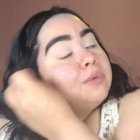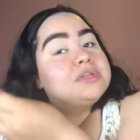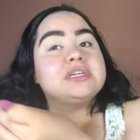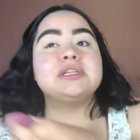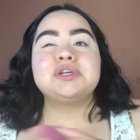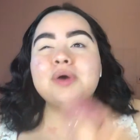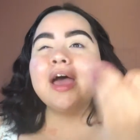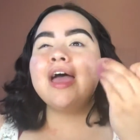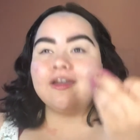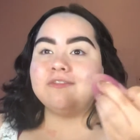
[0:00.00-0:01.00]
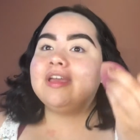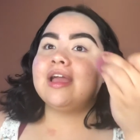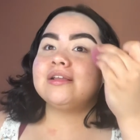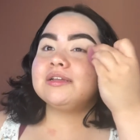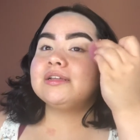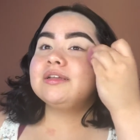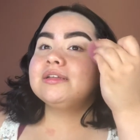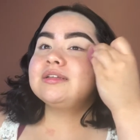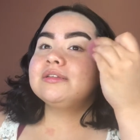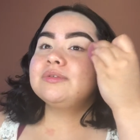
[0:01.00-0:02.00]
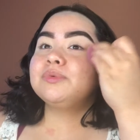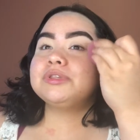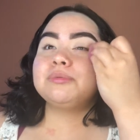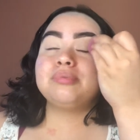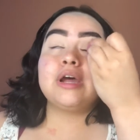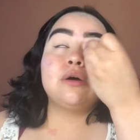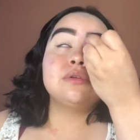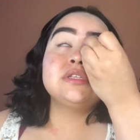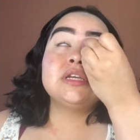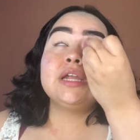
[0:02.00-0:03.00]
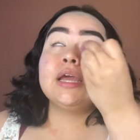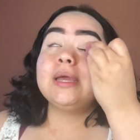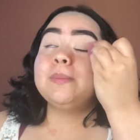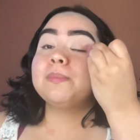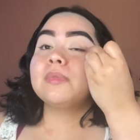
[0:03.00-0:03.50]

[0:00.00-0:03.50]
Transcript: was a little heavy-handed with the brows today